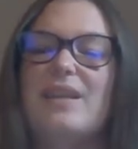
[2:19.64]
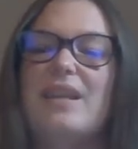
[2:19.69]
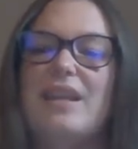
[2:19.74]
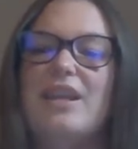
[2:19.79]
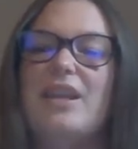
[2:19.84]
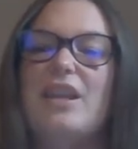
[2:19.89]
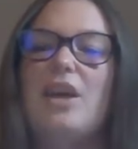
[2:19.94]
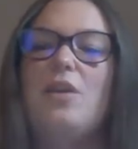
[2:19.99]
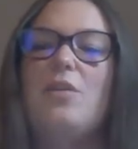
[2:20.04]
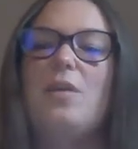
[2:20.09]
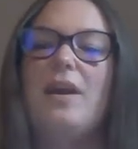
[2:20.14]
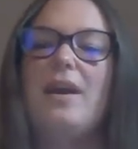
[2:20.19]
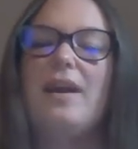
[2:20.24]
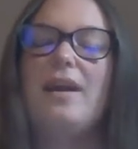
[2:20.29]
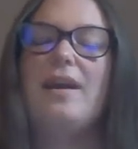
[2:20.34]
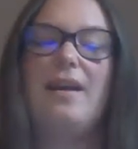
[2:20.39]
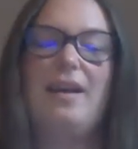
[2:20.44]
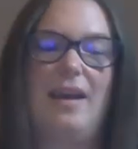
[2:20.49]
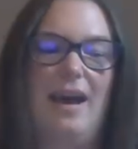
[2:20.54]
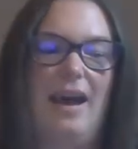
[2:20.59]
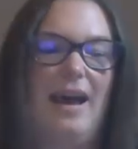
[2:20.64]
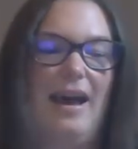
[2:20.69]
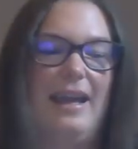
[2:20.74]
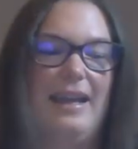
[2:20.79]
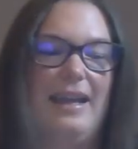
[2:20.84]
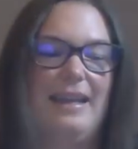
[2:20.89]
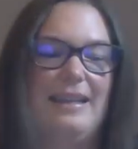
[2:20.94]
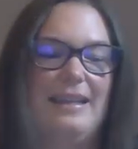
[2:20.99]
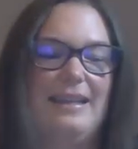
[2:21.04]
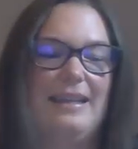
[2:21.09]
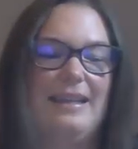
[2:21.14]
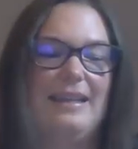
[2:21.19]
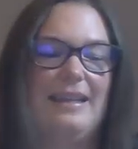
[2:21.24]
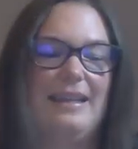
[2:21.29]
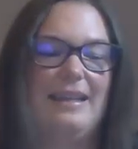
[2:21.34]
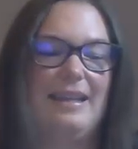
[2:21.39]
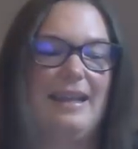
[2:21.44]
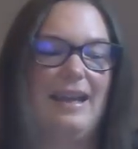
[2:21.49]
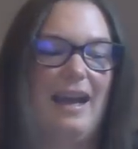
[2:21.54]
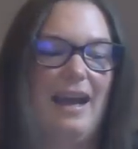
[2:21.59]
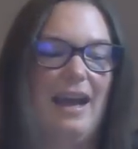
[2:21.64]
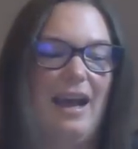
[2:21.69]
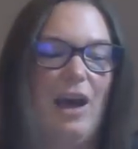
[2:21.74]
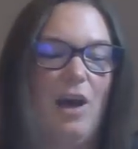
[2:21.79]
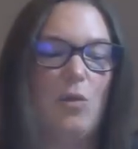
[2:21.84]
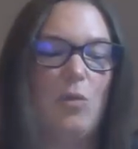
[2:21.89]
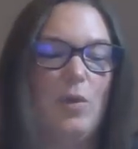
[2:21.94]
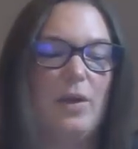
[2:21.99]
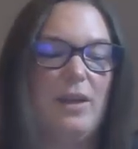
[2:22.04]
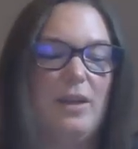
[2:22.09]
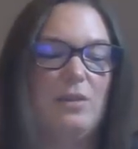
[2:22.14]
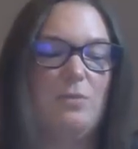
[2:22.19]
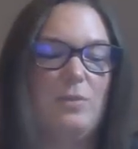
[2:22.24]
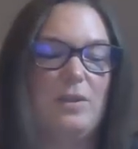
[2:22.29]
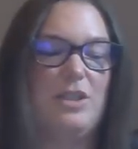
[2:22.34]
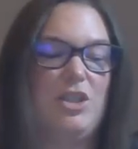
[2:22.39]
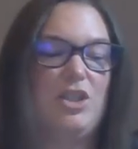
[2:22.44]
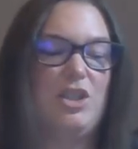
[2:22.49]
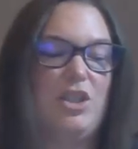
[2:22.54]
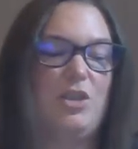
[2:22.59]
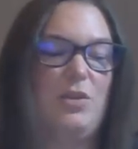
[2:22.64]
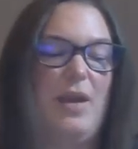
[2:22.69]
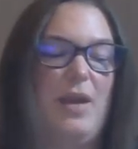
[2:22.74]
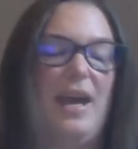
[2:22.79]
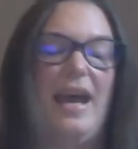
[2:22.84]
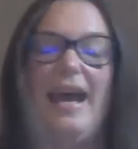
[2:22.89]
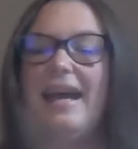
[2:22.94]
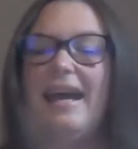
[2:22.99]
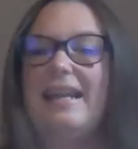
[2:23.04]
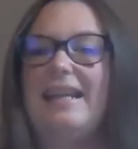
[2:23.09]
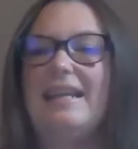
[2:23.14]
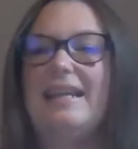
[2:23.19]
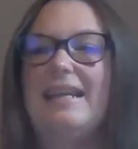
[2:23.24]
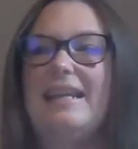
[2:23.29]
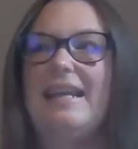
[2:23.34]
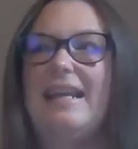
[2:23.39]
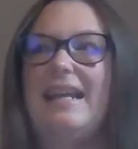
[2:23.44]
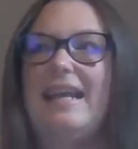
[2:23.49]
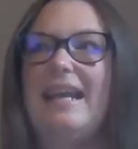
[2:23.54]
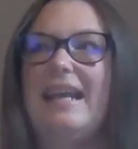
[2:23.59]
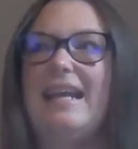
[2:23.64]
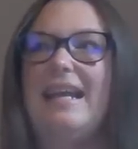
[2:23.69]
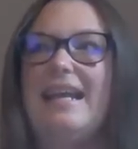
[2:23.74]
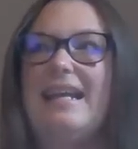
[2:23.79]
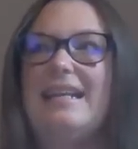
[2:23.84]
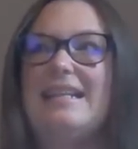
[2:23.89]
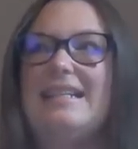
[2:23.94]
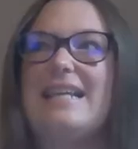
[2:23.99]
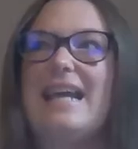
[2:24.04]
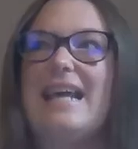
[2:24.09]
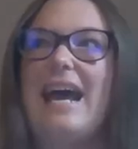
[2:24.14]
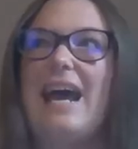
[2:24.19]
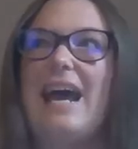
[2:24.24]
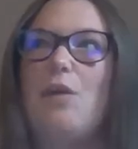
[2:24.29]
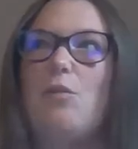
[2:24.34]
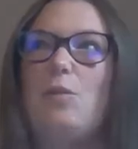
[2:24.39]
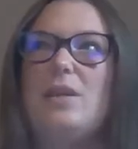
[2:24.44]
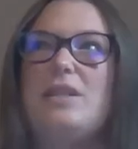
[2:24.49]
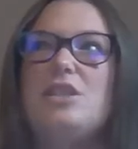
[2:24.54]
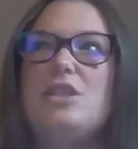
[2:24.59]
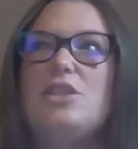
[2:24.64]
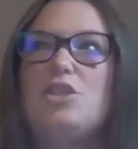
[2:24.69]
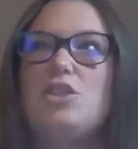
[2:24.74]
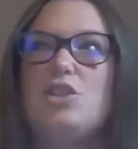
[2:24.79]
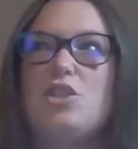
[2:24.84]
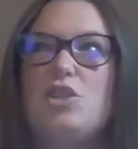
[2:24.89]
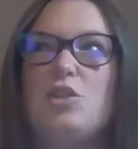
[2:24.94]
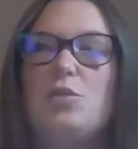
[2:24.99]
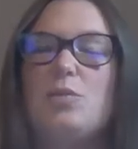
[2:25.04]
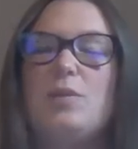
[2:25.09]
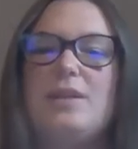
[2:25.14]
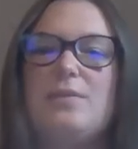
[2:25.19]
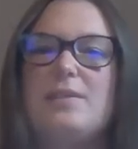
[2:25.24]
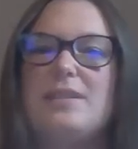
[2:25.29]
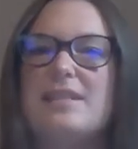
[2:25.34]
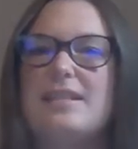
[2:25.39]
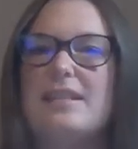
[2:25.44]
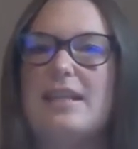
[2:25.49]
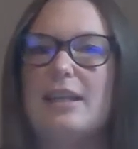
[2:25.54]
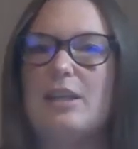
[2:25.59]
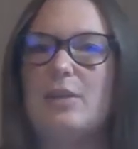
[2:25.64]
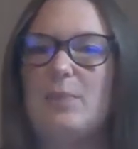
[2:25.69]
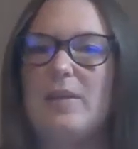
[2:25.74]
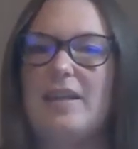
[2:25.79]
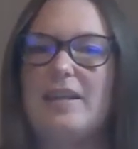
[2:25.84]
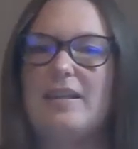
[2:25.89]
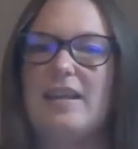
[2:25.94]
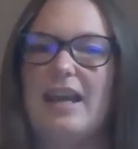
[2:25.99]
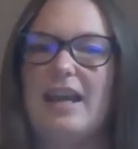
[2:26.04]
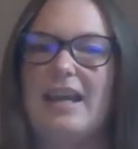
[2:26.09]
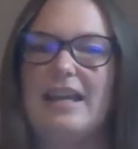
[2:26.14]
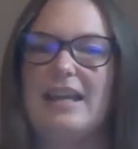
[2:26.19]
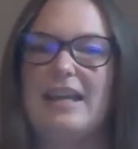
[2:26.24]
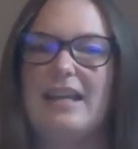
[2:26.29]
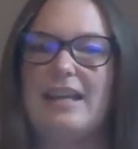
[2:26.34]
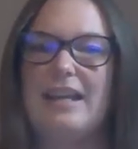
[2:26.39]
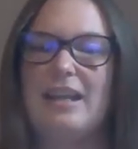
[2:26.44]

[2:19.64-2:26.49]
you know, I I wanted what you had, and I wasn't sure what it was going to be like.